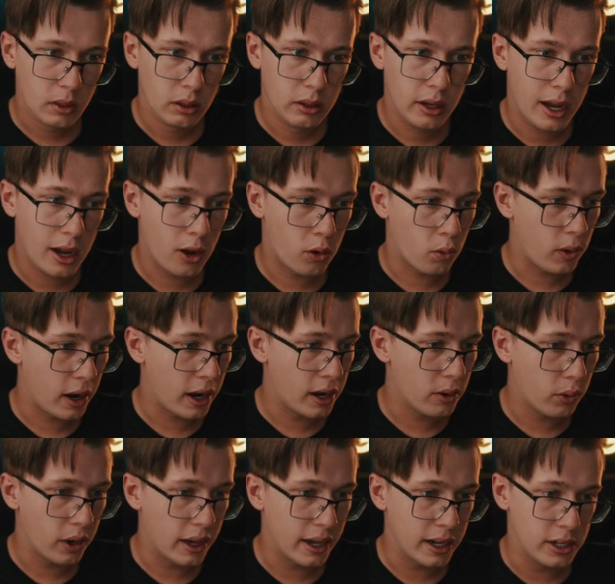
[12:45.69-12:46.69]
Now right
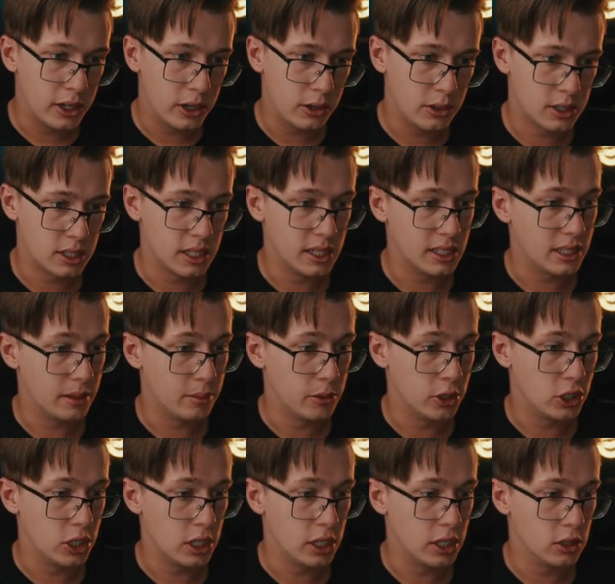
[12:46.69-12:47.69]
away, I noticed this
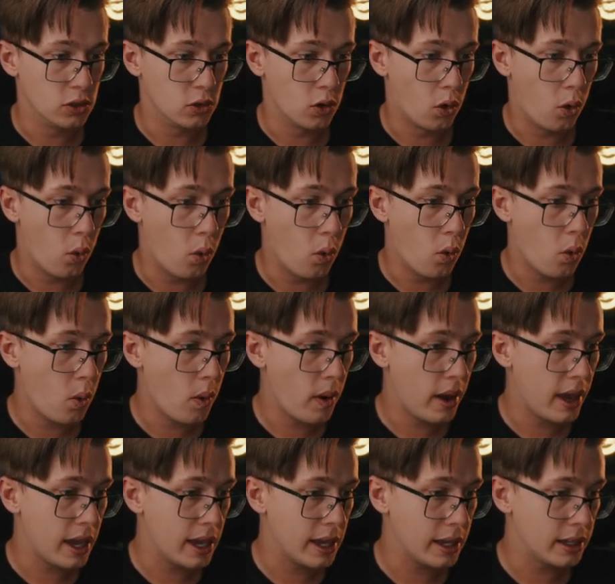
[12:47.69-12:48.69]
image is
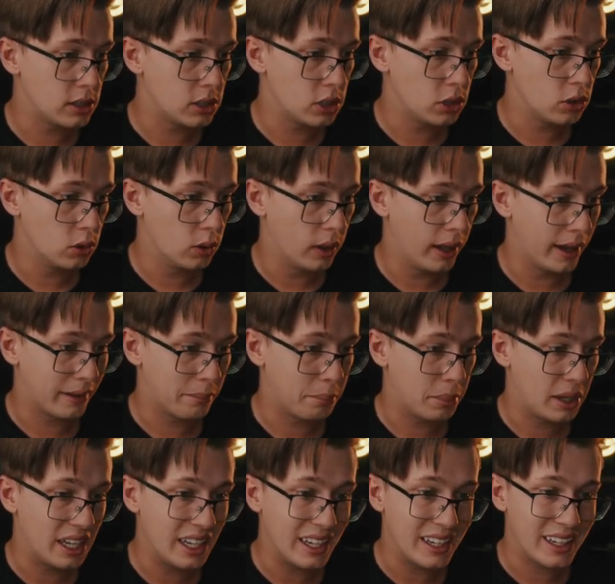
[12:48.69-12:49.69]
way too like
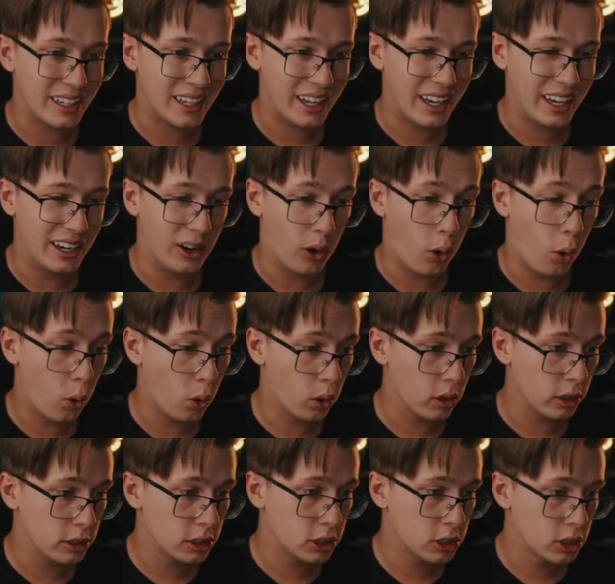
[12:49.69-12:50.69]
pink and
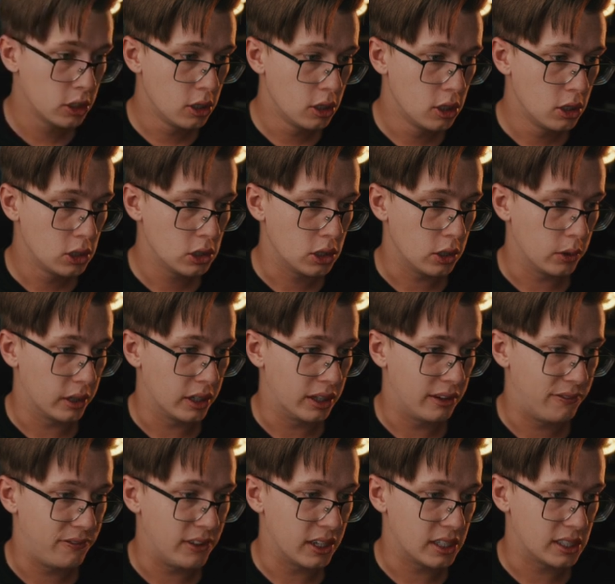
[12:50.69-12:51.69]
orange. So we're
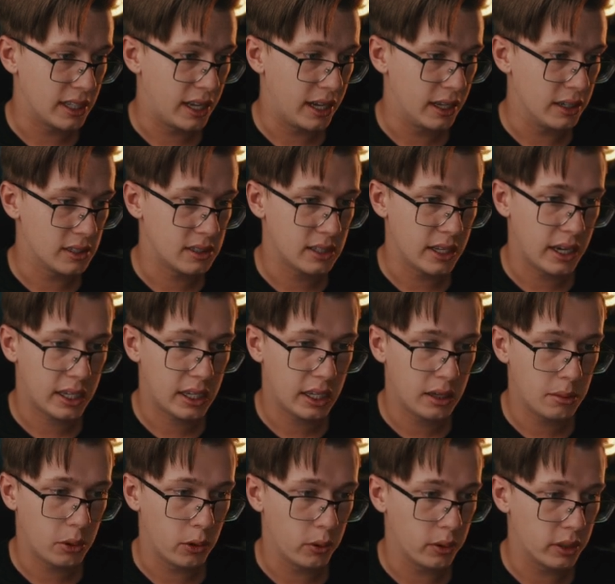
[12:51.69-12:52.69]
going to fix that in a
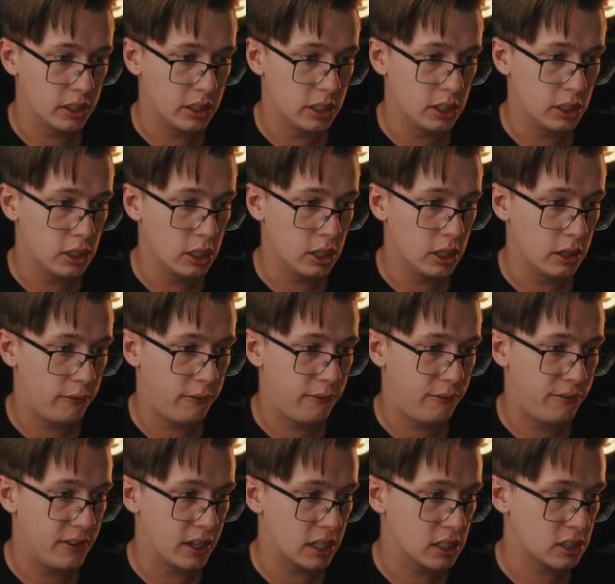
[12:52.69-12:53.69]
second, but we're going to
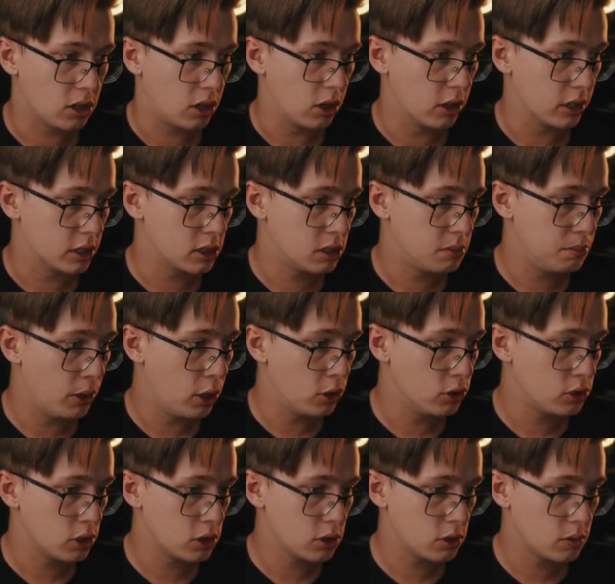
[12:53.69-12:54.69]
fix our
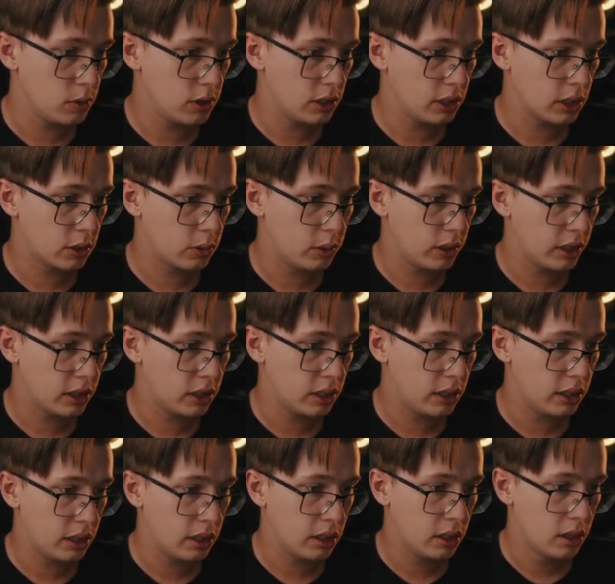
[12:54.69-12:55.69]
exposures really
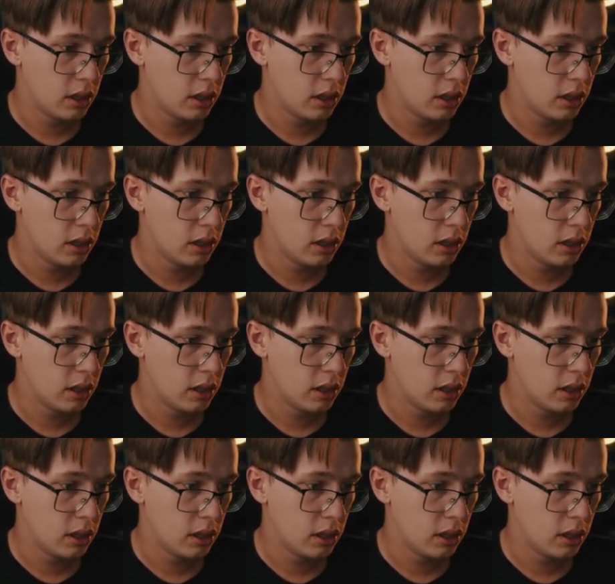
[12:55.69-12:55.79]
quickly.